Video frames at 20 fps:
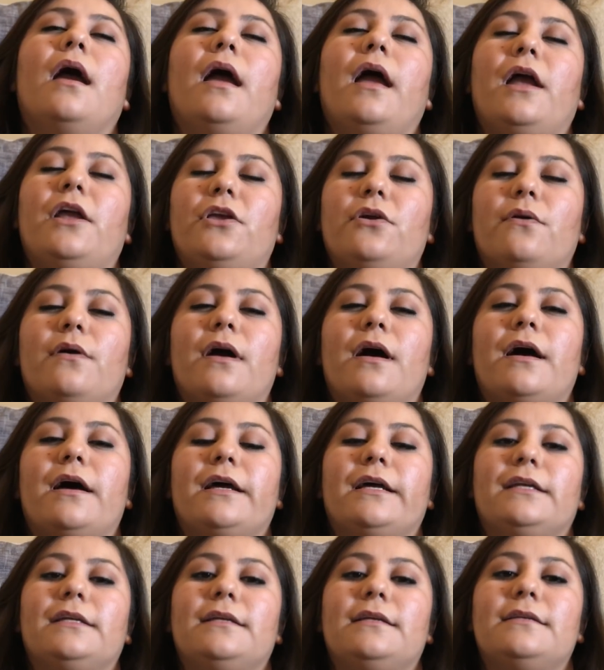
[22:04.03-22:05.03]
And you
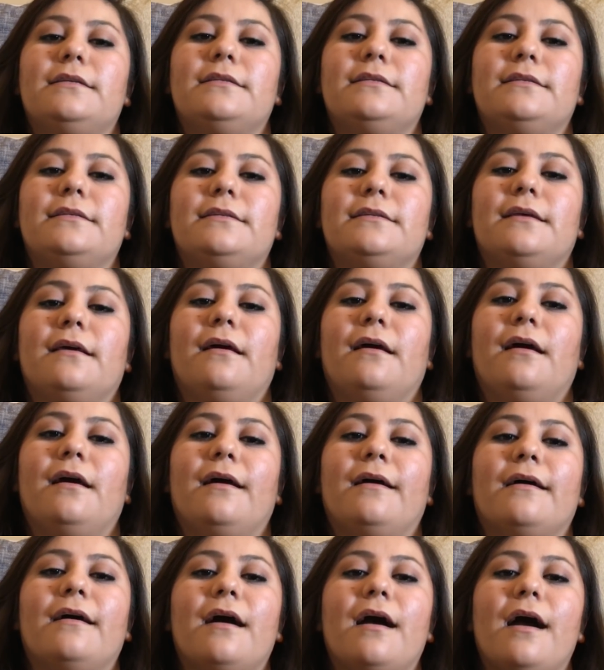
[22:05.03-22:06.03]
guys,
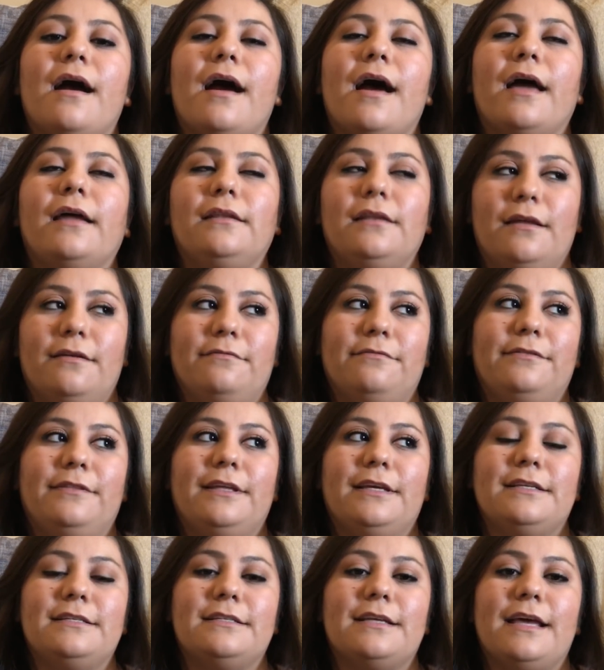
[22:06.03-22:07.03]
I love
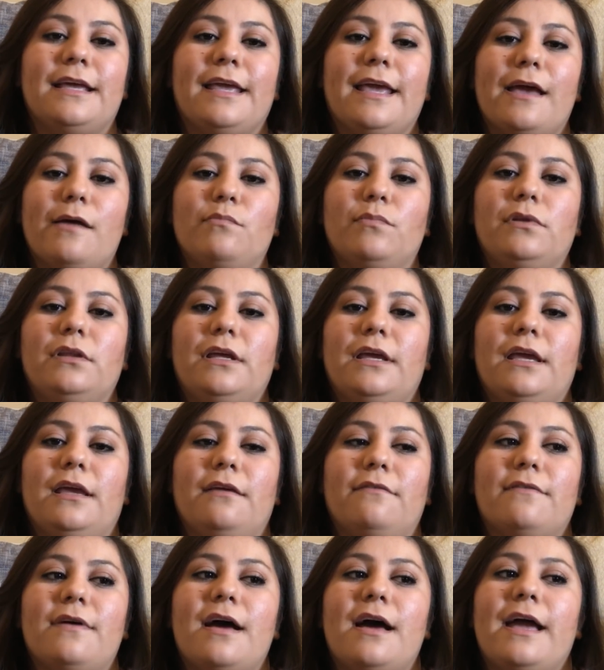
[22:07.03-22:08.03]
this. I can't
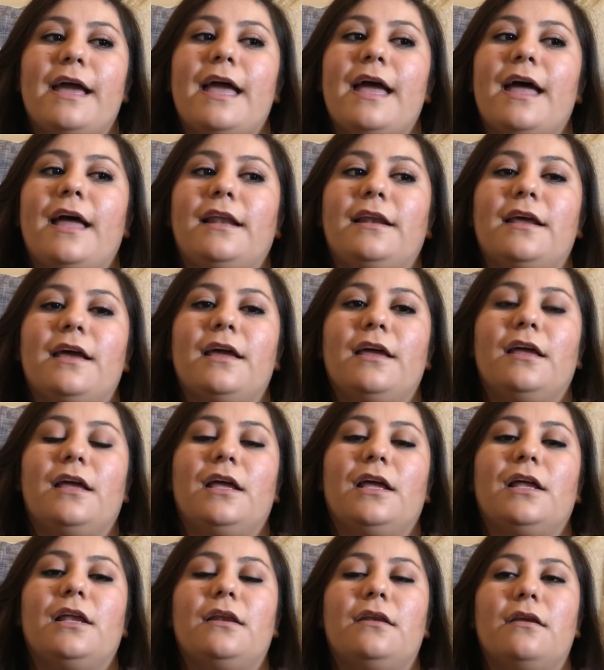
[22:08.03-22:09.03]
believe I had
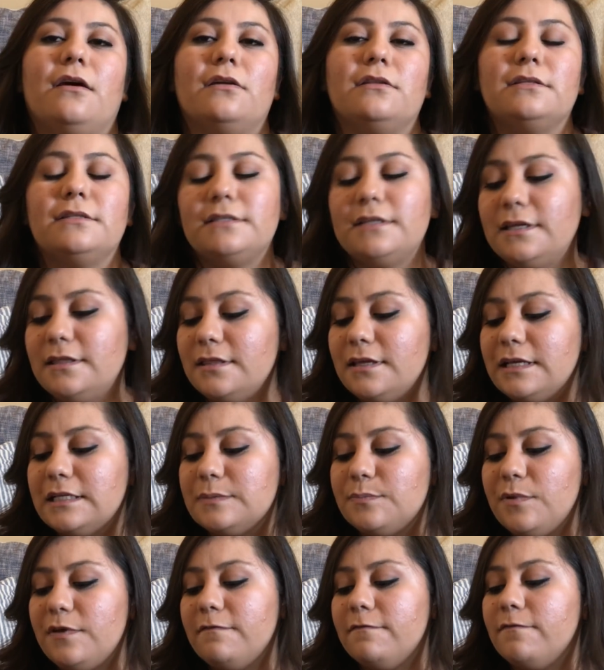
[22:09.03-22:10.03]
not seen these
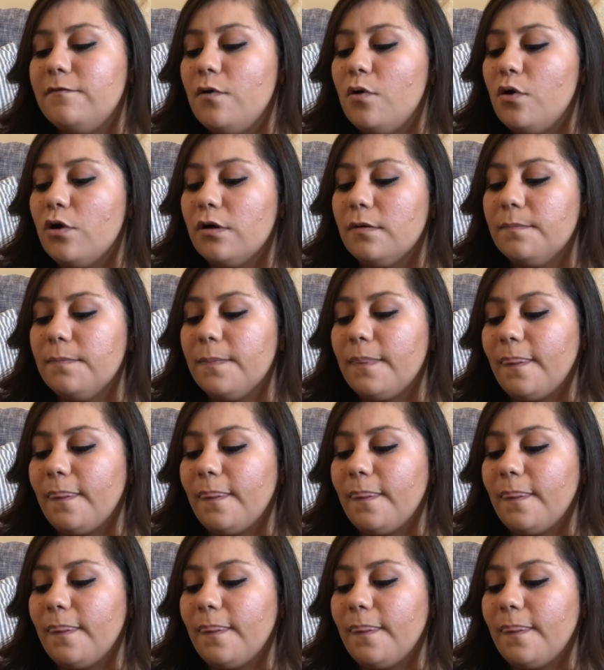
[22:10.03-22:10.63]
before.